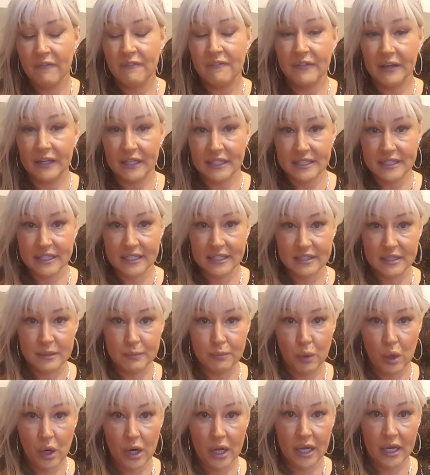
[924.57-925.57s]
Fixing
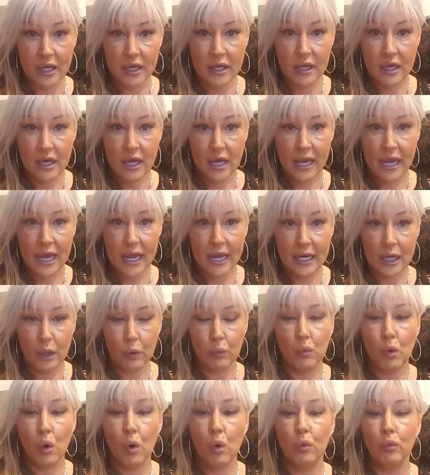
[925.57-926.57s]
Spray, and it
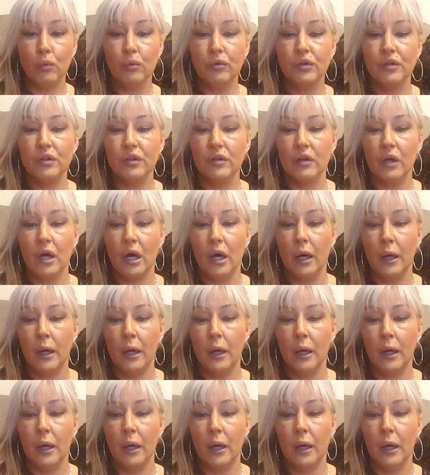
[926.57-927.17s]
won't